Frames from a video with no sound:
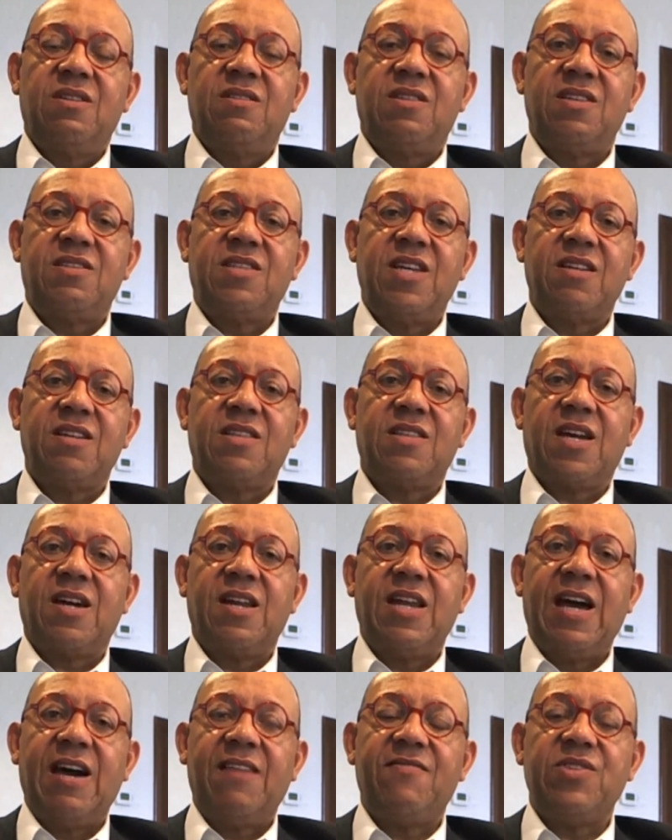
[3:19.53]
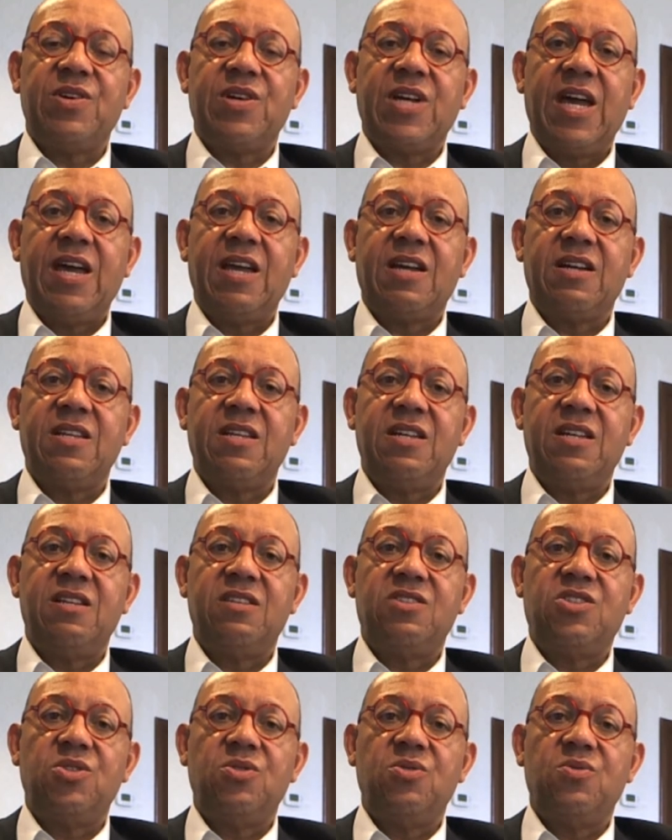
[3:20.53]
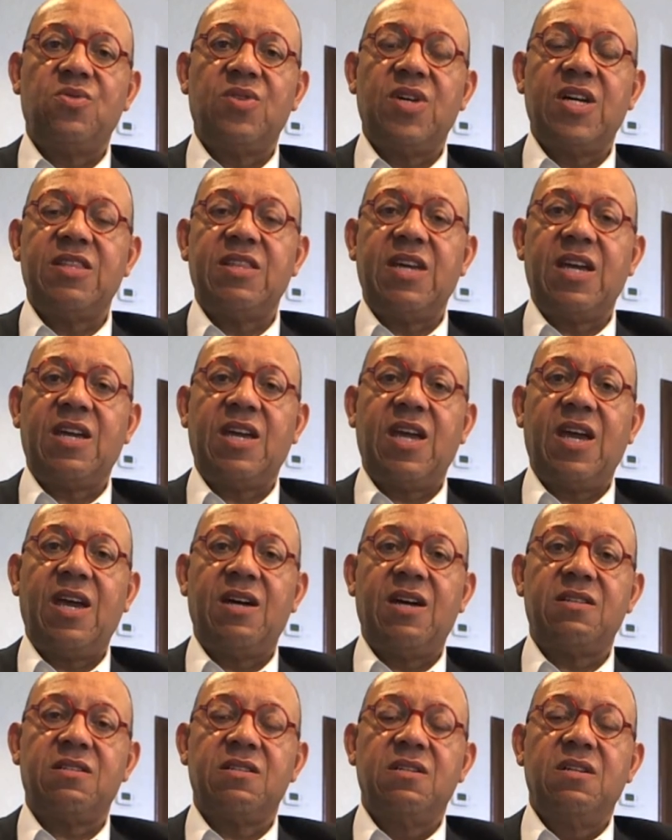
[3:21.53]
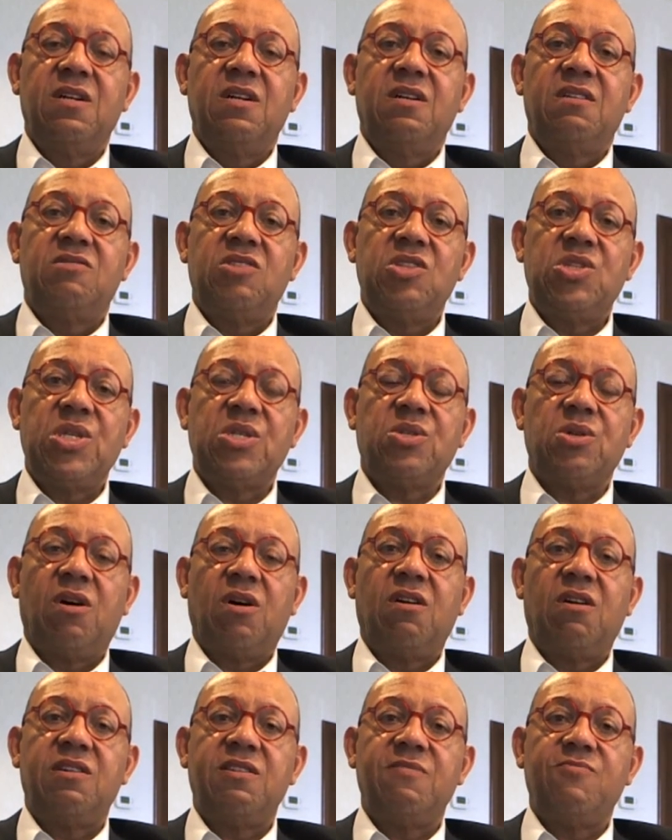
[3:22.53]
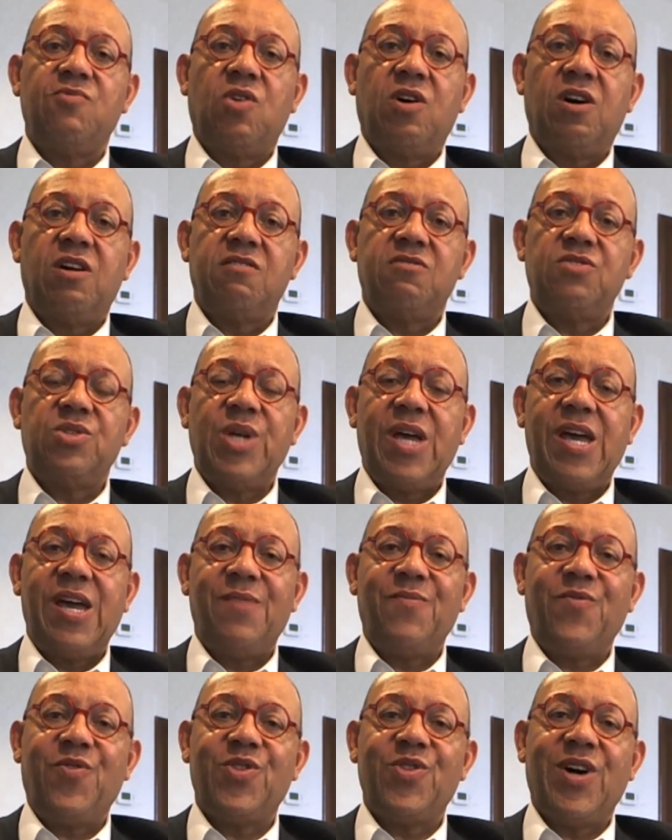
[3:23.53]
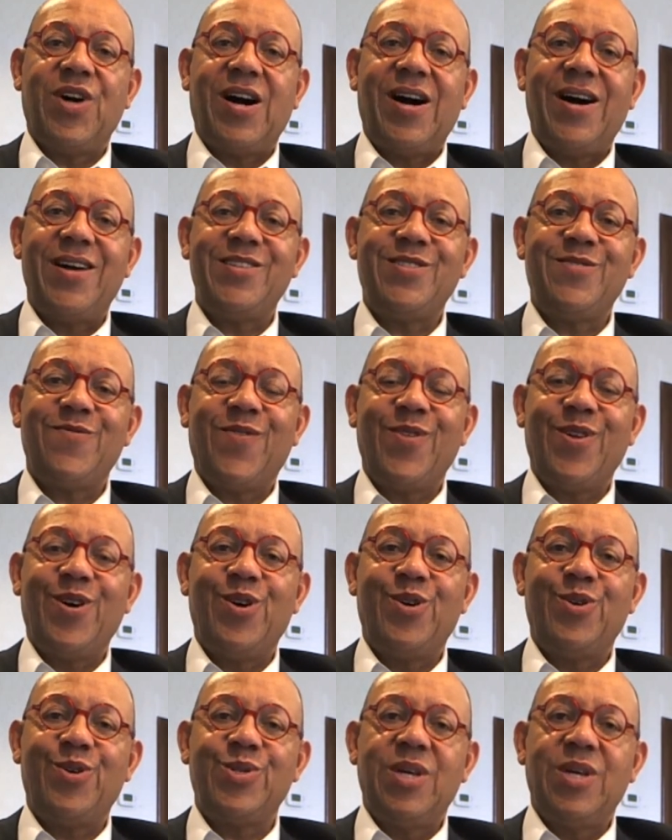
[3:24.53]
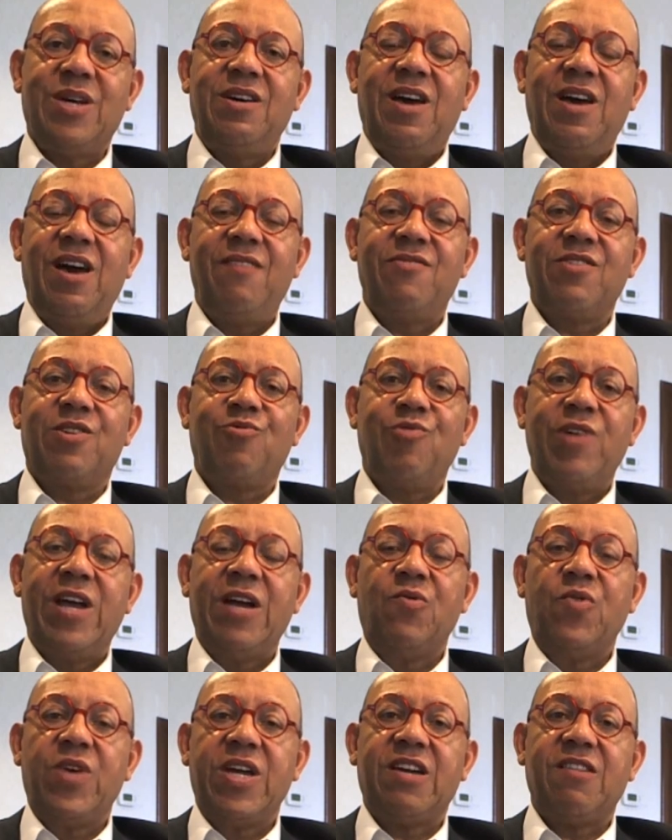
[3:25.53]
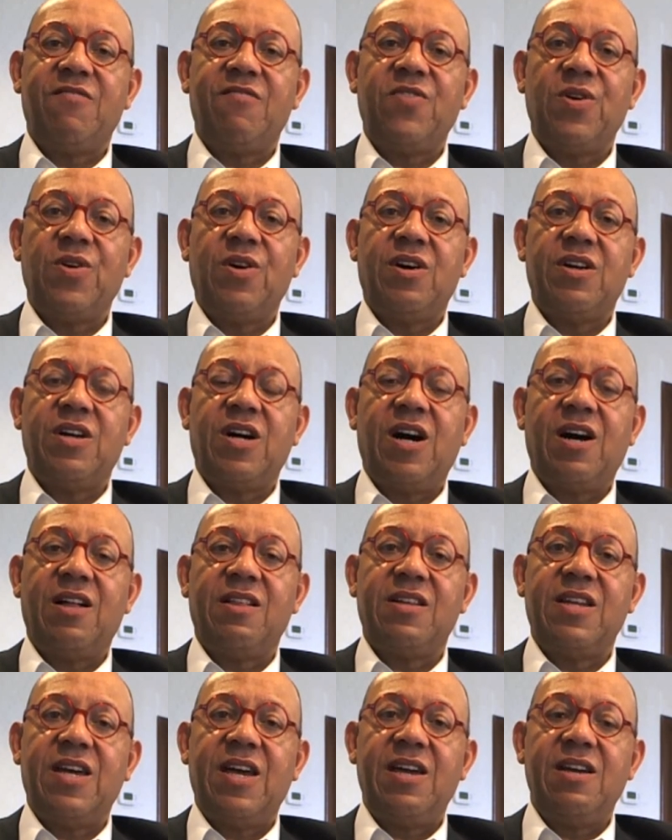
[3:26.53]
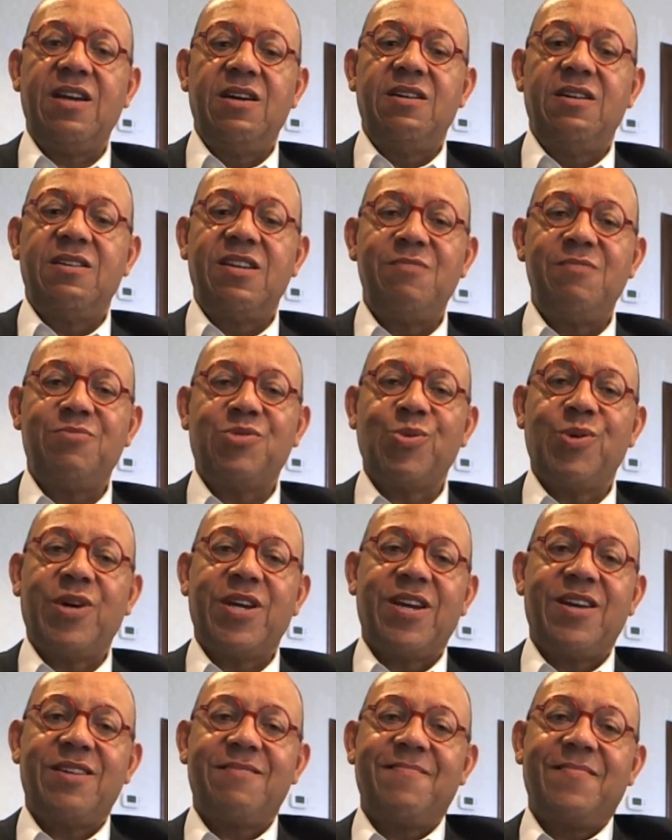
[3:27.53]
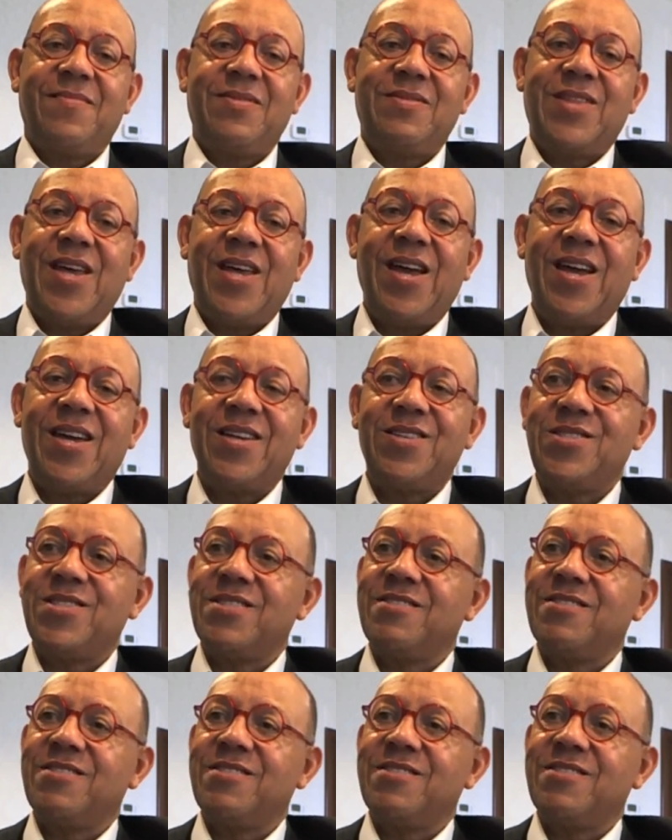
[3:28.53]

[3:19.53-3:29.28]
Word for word: They think they can have their cake and eat it too, and they can't. This is Arnie Waters. Aim for the ice flows. Have a great week if you're on holiday. Keep swinging. Thanks.